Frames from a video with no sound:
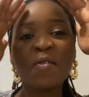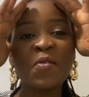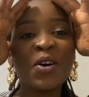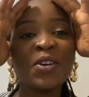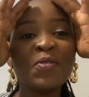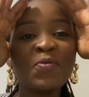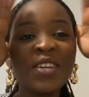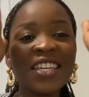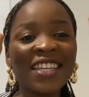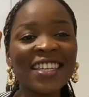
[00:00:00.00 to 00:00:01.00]
one
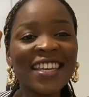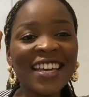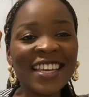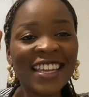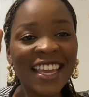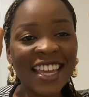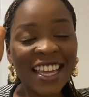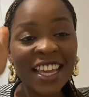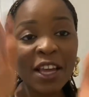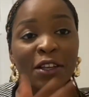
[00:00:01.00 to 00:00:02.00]
week
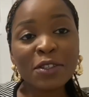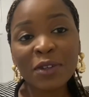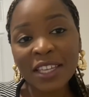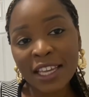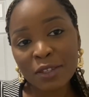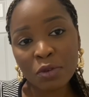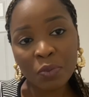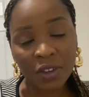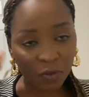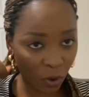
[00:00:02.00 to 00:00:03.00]
gege so yes we
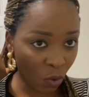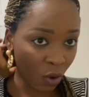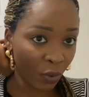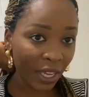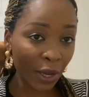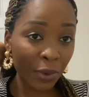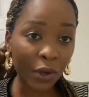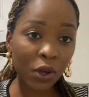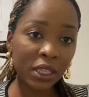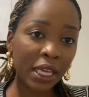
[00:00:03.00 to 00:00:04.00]
paid for one week and we
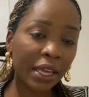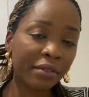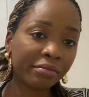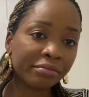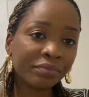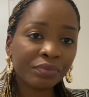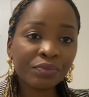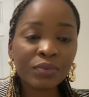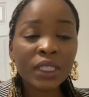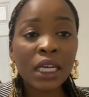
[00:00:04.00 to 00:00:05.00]
got there hmm.
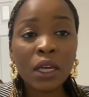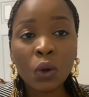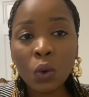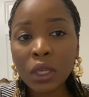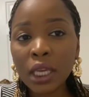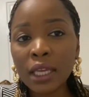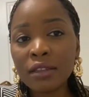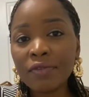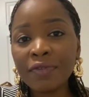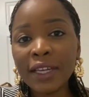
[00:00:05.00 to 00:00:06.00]
okay
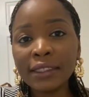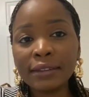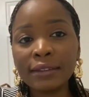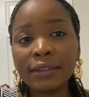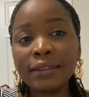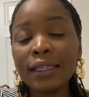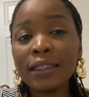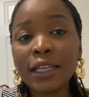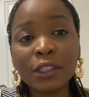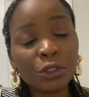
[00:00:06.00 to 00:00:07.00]
the first
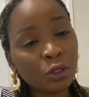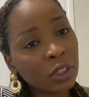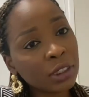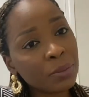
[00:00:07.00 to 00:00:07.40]
thing that shocked